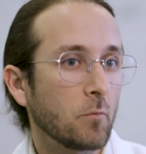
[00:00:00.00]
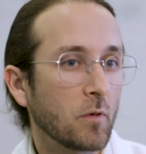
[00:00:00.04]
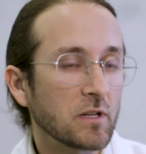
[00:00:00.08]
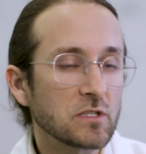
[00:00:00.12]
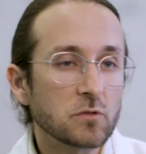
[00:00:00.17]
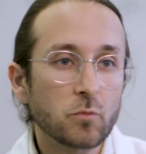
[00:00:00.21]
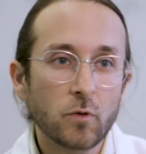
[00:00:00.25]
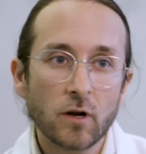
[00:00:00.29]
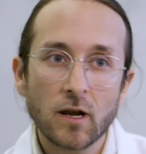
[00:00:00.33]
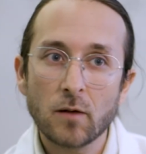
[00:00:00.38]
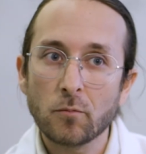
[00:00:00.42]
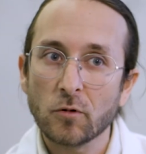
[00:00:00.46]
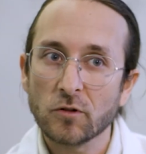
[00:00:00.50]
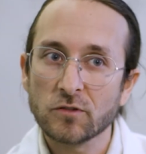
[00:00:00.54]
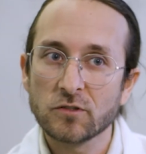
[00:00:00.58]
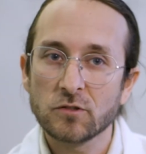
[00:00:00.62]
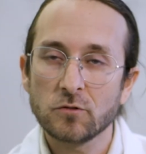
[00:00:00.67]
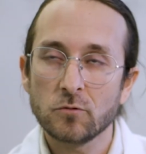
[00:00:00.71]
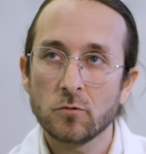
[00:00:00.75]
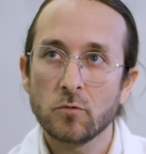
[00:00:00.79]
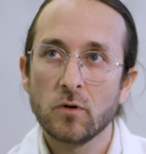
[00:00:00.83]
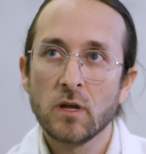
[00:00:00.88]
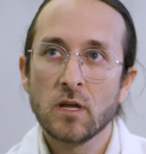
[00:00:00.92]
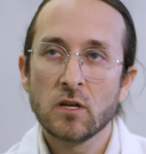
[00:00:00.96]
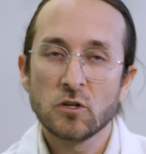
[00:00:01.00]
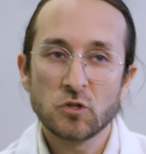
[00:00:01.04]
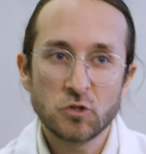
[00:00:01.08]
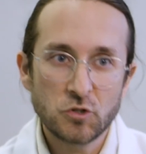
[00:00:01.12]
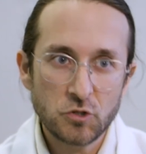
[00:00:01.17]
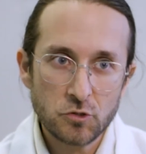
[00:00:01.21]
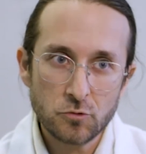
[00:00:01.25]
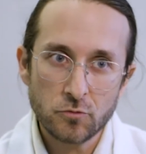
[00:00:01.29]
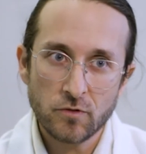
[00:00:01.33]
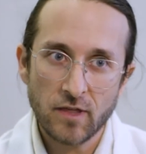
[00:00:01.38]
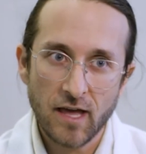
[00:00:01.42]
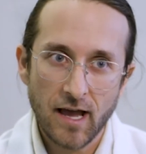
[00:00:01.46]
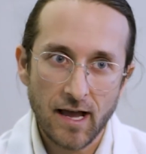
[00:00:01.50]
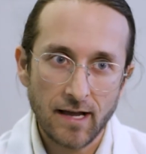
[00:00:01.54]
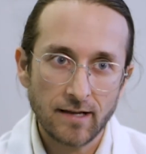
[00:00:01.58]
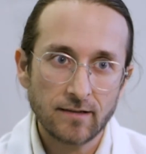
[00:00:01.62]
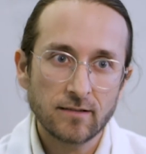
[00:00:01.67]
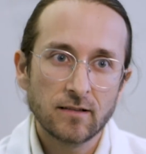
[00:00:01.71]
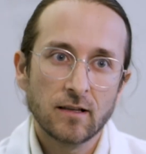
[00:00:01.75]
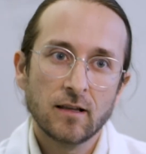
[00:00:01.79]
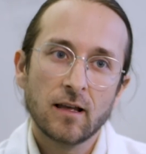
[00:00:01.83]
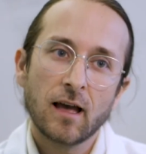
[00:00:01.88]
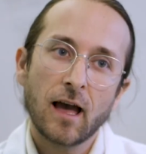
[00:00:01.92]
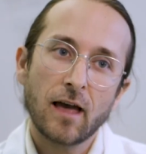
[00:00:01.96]
then once we're able to do
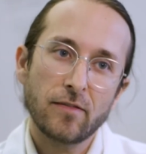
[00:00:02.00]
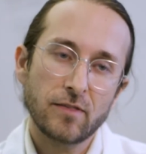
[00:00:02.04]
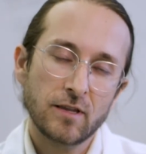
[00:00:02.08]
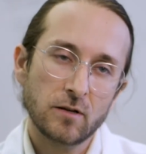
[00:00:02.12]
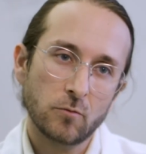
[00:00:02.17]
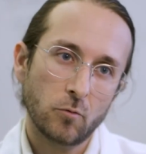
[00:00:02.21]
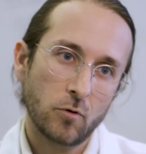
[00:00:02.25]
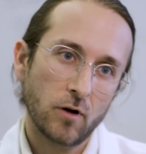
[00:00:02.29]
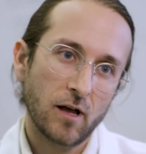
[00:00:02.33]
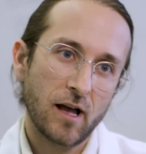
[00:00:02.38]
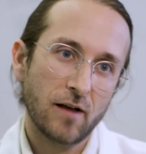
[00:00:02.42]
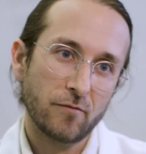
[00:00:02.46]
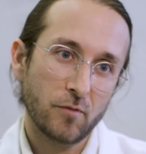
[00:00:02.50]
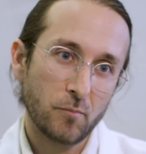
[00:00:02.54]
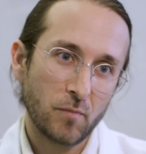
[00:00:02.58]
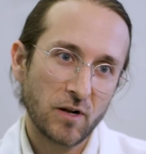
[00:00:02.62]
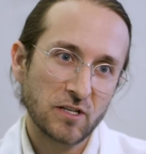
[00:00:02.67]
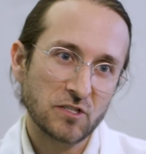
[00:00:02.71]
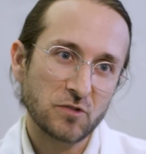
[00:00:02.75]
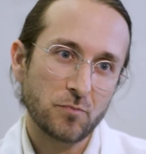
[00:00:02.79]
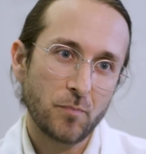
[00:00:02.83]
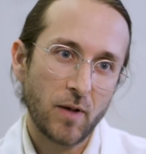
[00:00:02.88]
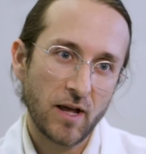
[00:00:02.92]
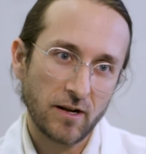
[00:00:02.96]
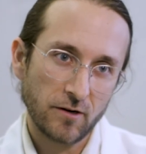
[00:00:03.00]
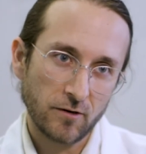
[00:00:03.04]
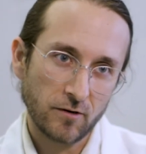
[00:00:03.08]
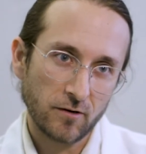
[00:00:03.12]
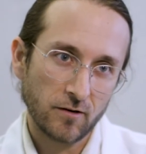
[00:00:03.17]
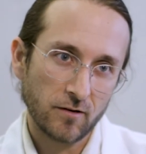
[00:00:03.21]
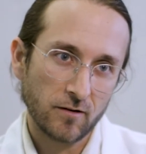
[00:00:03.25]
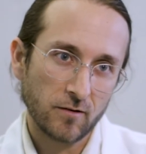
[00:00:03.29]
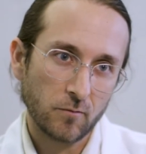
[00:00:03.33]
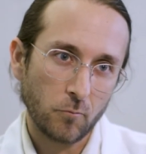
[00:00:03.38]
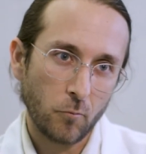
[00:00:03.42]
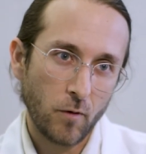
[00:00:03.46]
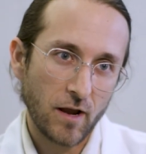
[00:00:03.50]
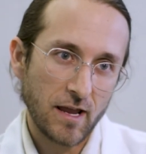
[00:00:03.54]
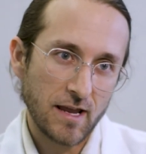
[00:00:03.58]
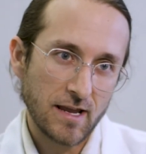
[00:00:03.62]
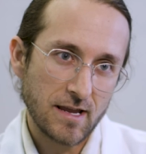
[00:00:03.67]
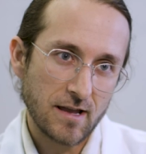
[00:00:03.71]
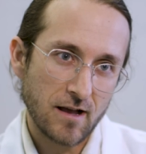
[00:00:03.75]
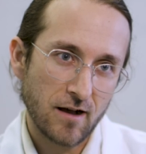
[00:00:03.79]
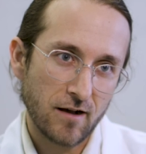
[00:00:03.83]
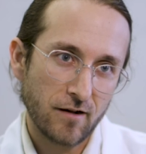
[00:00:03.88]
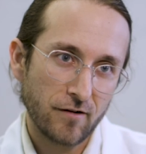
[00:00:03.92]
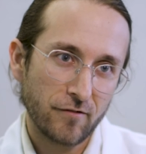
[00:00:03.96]
that, I think we'll have a much better
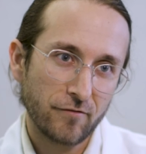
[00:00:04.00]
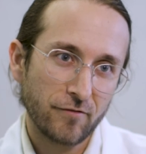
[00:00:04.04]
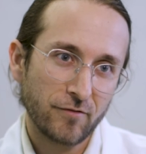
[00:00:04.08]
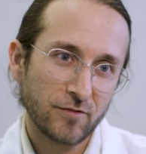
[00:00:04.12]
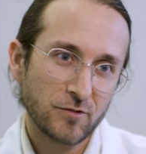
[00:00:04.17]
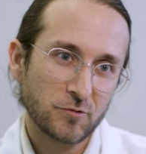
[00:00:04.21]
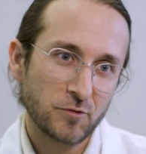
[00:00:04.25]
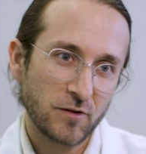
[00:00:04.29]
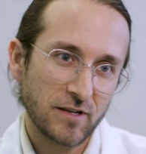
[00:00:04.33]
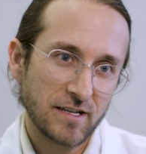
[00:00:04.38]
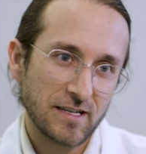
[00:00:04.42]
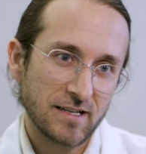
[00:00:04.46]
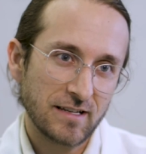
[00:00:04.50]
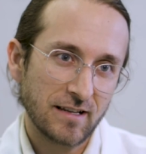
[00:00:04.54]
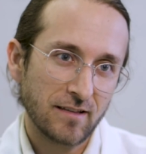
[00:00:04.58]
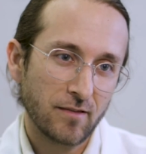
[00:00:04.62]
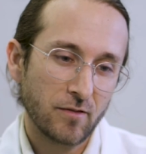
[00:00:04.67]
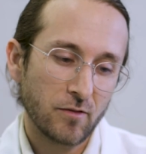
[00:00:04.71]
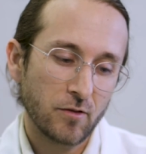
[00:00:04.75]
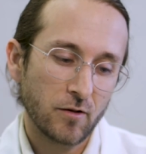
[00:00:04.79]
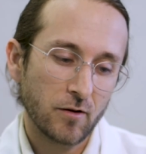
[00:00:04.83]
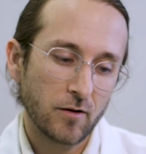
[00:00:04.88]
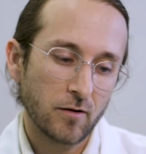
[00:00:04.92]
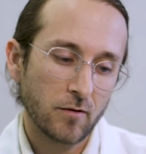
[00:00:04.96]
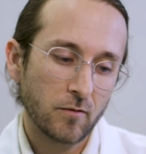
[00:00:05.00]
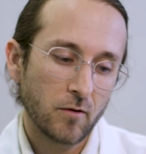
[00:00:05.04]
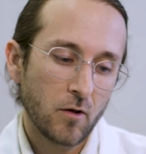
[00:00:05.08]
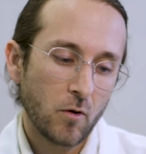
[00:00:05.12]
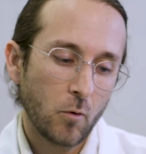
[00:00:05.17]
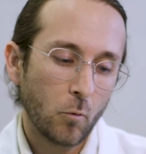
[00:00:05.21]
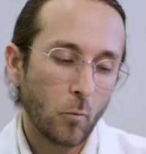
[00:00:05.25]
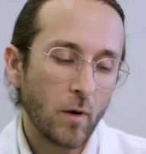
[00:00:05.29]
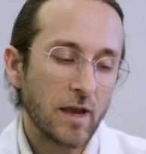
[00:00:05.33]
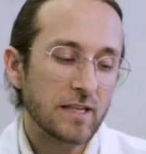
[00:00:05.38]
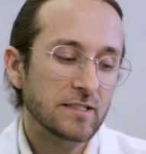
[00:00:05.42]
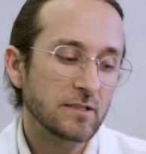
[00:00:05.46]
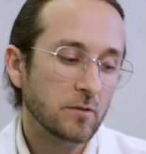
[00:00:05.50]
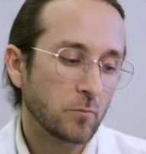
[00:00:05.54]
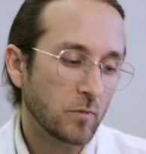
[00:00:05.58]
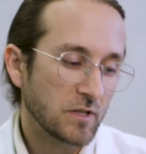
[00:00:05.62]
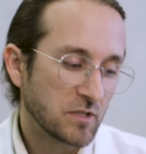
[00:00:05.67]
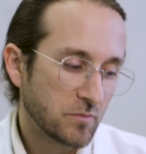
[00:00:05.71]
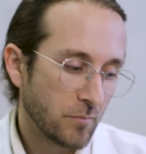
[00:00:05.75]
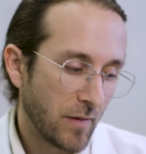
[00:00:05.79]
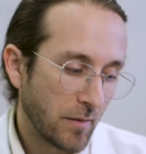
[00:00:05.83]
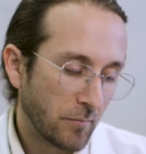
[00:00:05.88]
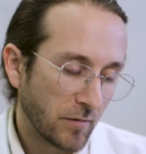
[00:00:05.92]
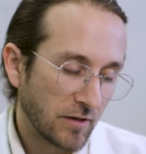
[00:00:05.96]
way of treating the ways in
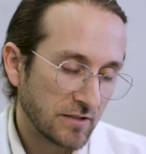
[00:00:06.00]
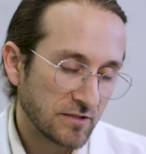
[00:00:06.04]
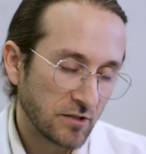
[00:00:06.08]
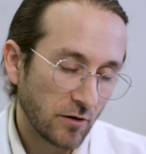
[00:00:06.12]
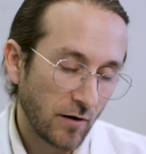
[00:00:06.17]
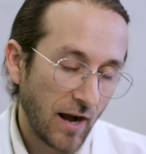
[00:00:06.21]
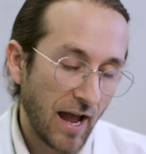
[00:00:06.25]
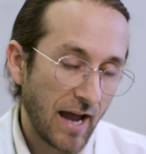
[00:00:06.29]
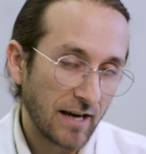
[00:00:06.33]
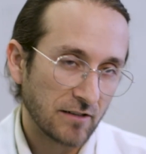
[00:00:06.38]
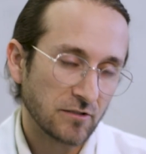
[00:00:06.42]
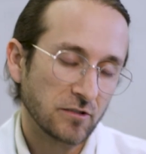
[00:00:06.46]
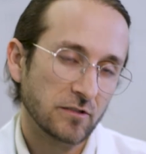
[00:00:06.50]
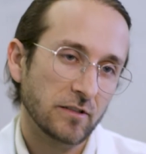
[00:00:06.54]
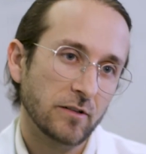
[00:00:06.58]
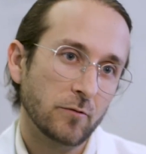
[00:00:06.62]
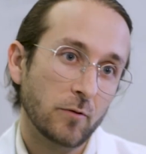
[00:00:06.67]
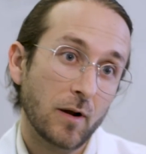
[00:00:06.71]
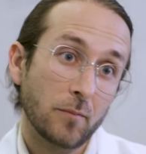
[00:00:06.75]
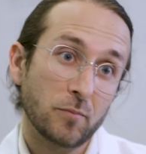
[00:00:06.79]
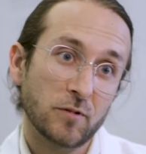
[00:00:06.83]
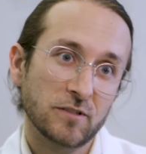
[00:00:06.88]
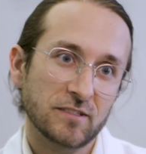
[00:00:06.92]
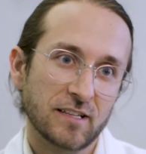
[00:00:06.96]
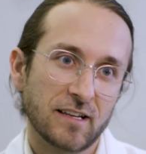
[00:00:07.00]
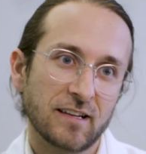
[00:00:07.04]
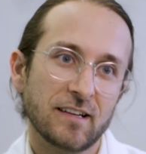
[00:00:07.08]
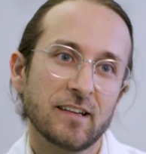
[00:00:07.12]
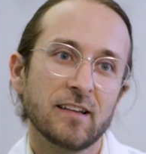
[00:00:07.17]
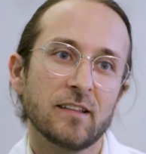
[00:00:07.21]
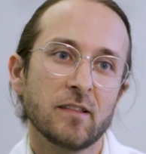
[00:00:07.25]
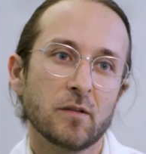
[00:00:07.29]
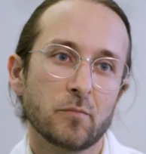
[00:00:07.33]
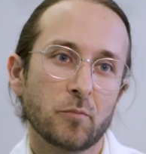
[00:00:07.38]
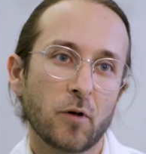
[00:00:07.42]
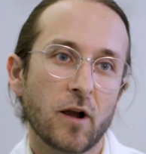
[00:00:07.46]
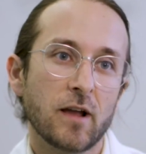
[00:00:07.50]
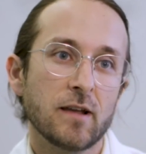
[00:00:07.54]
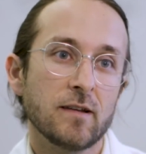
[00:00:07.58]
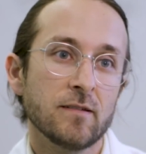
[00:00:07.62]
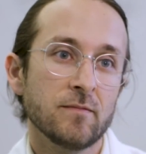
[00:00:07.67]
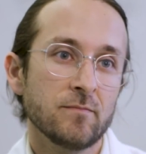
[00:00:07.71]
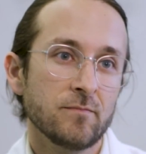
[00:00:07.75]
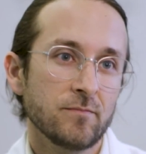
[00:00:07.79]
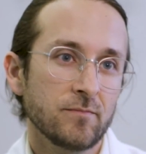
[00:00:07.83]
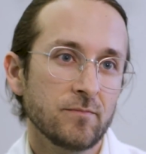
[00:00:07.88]
which memories are actually represented in the brain.